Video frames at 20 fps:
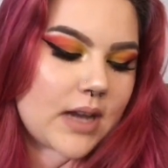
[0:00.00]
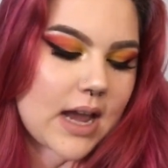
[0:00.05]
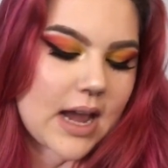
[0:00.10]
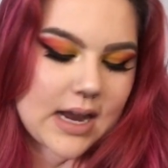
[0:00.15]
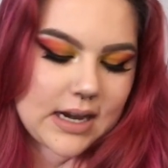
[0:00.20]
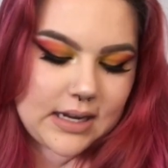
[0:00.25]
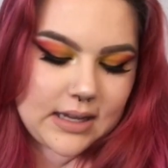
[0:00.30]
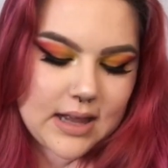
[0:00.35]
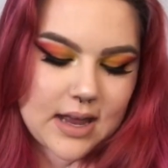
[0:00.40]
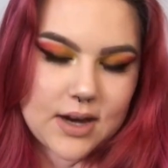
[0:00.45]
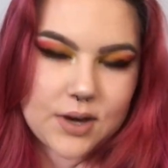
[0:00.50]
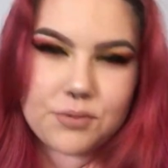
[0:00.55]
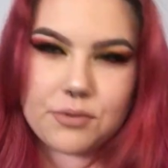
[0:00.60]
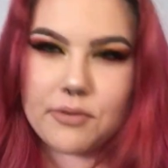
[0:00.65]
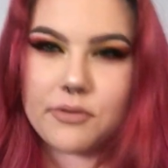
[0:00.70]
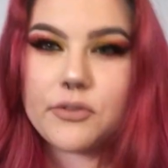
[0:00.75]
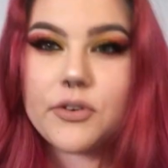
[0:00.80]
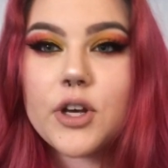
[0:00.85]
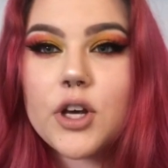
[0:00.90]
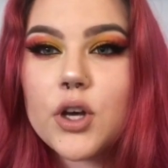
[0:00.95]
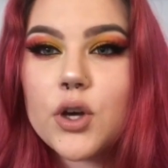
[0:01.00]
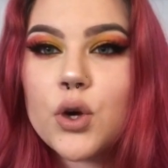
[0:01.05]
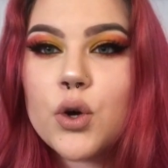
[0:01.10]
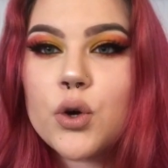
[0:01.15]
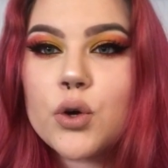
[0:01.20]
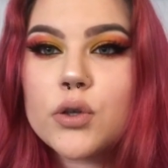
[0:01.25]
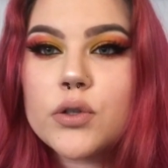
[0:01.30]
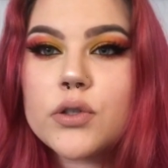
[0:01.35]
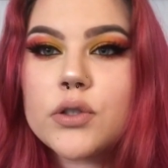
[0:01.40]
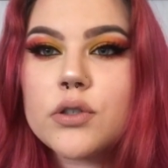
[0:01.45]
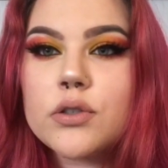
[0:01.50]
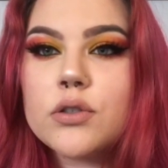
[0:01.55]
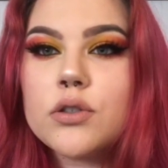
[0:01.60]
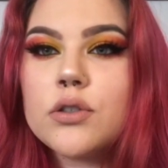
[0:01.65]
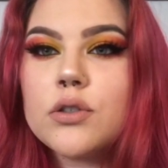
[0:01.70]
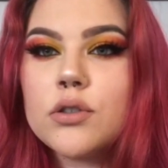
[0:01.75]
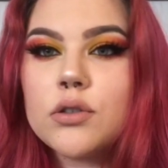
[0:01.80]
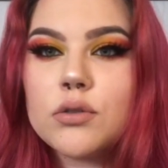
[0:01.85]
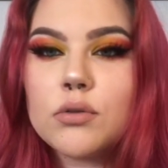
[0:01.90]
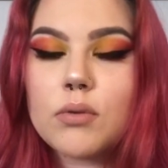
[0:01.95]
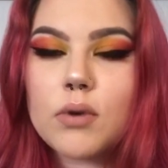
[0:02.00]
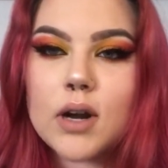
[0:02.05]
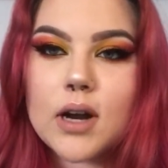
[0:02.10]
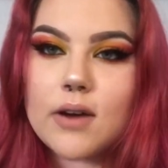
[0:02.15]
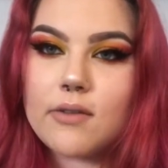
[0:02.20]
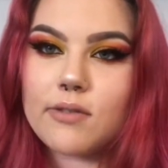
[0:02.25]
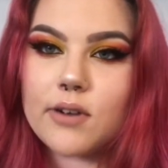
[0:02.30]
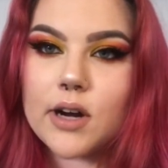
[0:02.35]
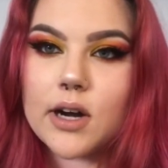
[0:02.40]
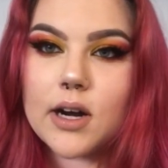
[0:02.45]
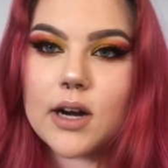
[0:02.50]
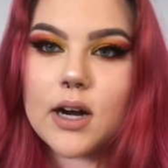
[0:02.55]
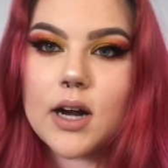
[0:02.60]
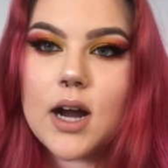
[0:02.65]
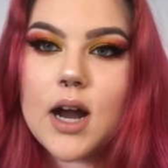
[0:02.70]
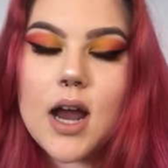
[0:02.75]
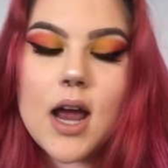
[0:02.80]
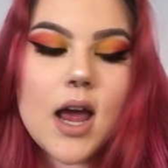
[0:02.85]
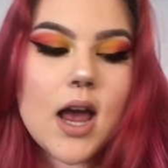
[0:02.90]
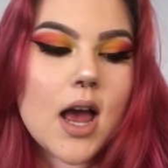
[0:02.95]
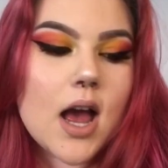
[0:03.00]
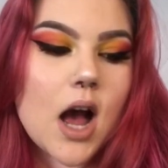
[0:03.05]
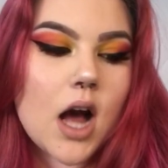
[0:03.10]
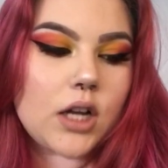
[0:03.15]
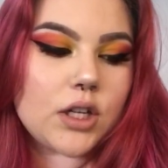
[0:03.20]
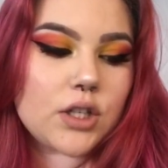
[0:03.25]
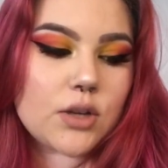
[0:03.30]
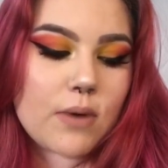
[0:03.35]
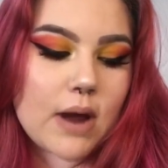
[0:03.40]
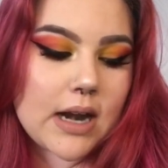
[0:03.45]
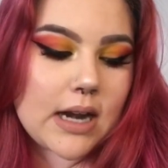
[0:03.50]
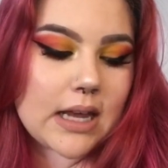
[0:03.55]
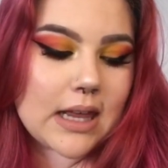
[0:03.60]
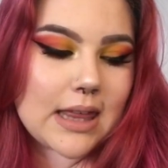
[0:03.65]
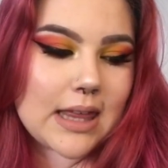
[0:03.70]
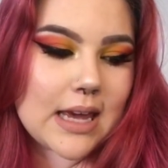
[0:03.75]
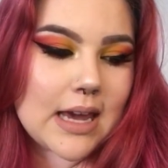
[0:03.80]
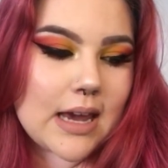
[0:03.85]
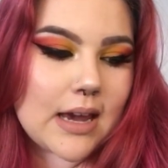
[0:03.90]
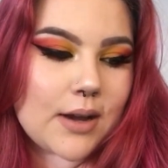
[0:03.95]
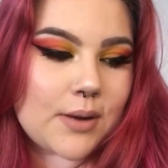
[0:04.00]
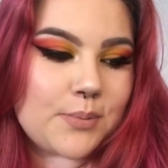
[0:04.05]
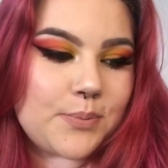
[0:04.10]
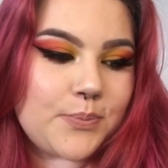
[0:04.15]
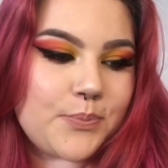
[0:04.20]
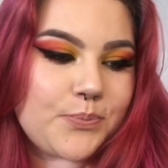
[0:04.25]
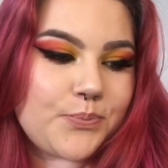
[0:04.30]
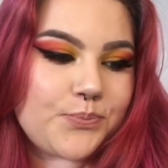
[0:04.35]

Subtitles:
Any like reviews, whatever. I'll do anything.